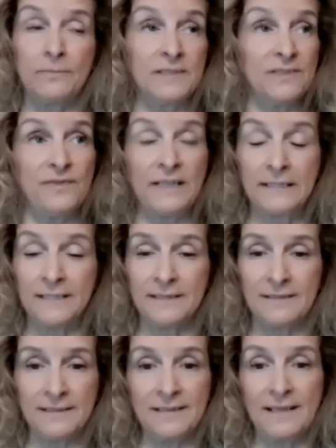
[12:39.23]
was very
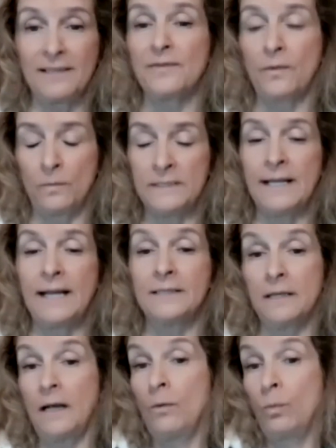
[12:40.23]
successful, was a
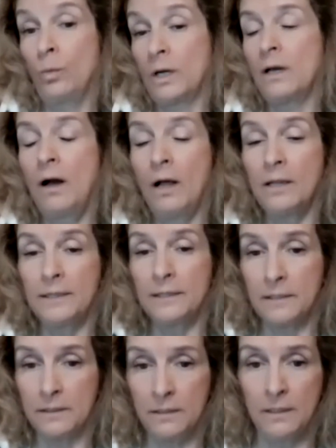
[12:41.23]
workaholic.